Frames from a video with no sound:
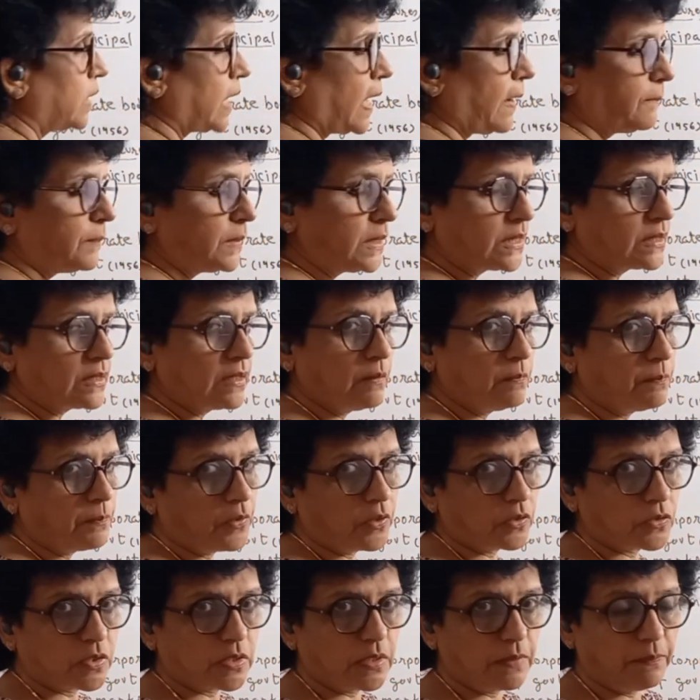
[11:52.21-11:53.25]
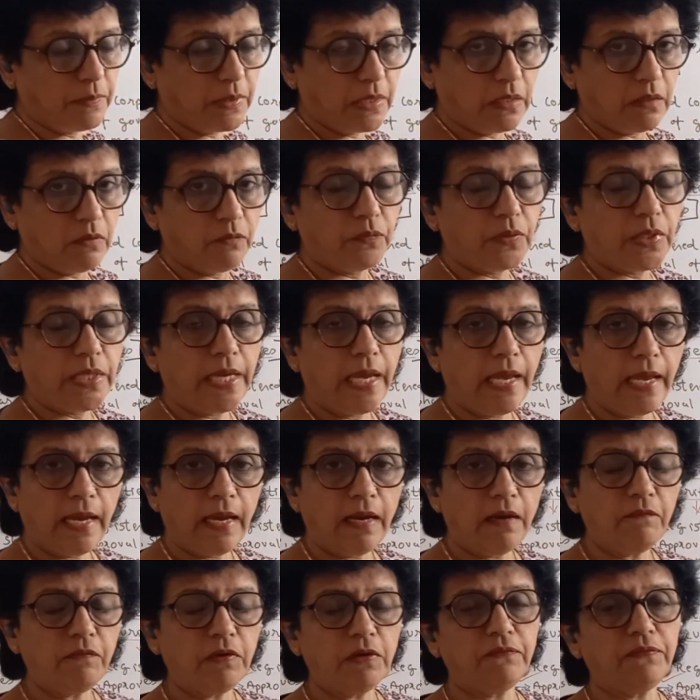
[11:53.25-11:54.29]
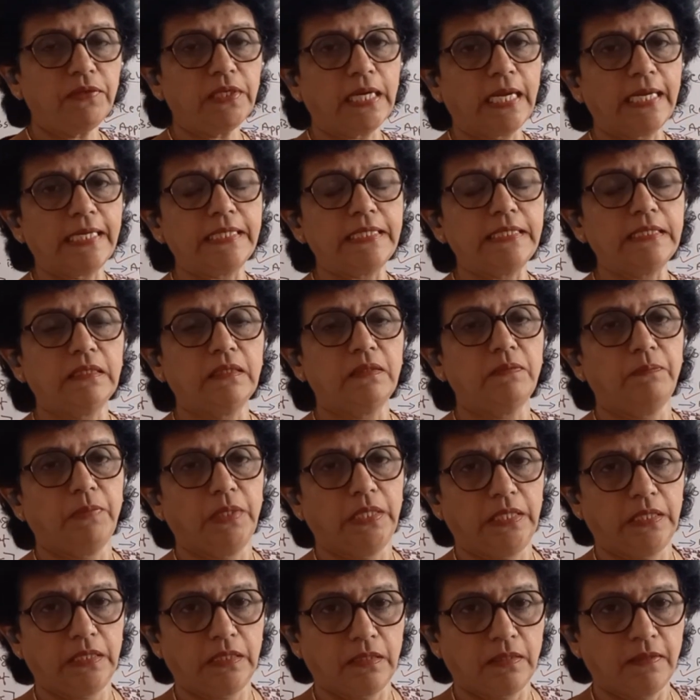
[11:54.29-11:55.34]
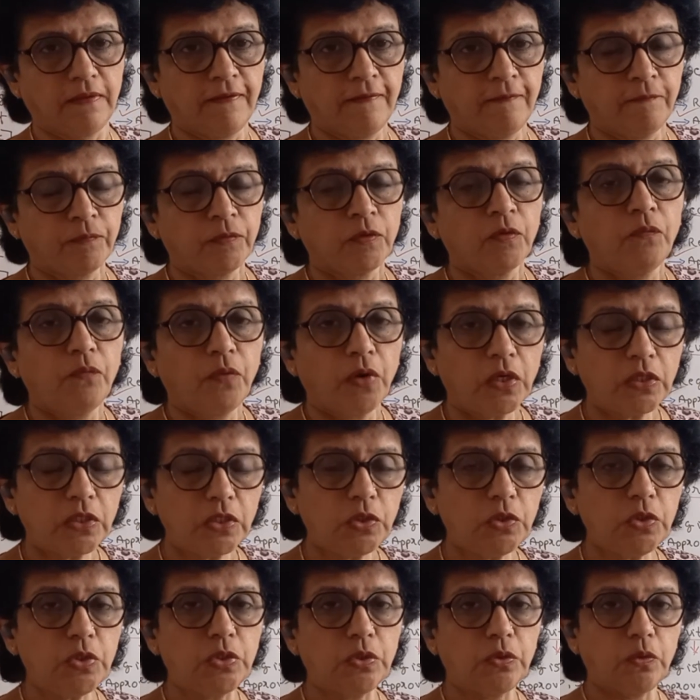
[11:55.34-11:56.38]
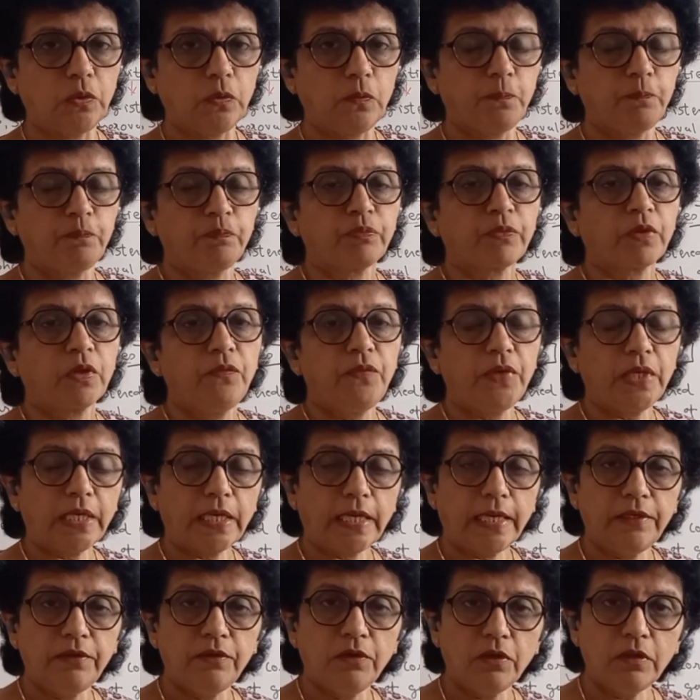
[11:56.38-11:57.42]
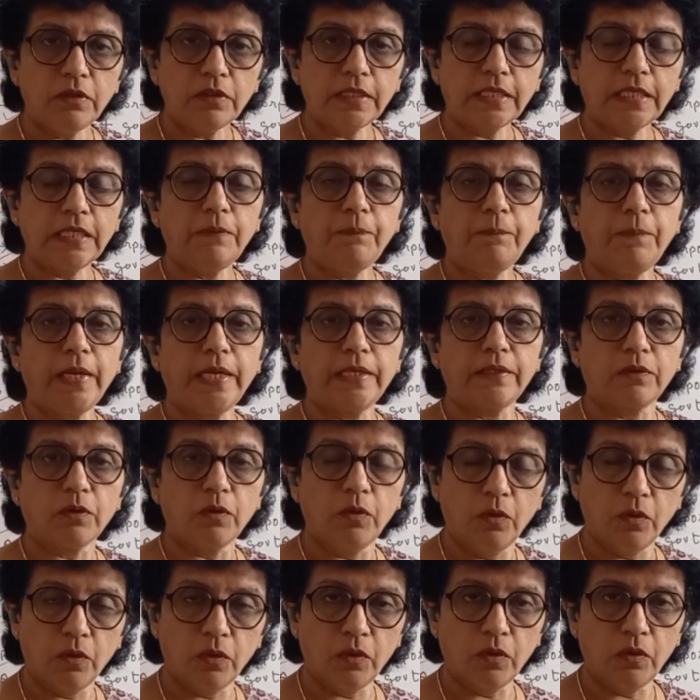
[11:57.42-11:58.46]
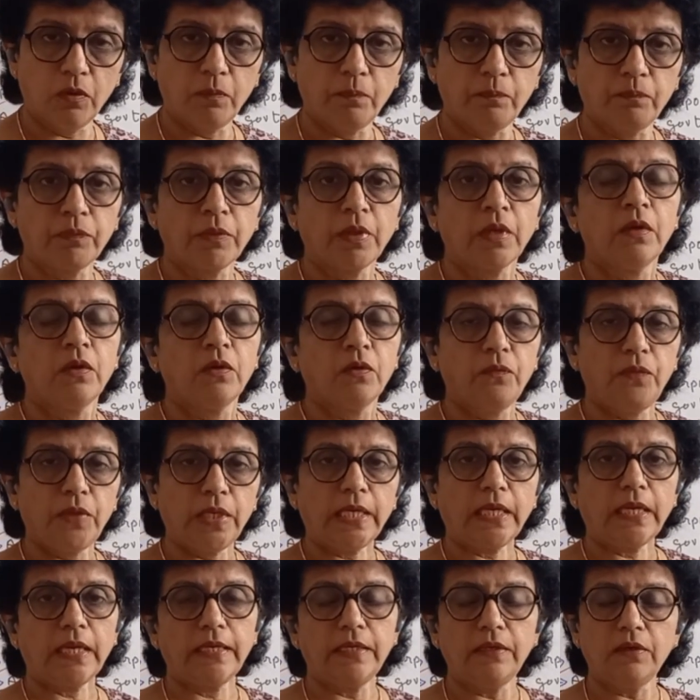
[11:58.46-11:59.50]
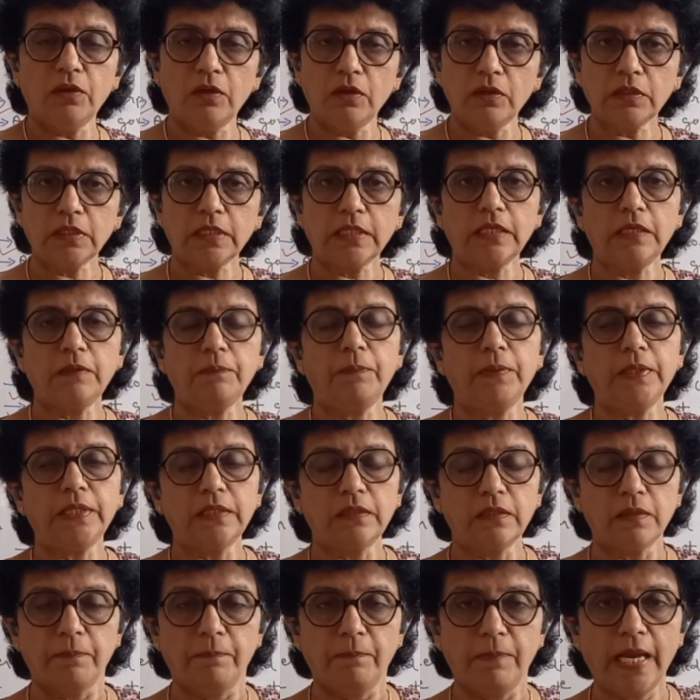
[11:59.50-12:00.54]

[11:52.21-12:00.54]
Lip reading: capital possible. We have our ideal money. What to do? We cannot keep at home. We cannot keep in the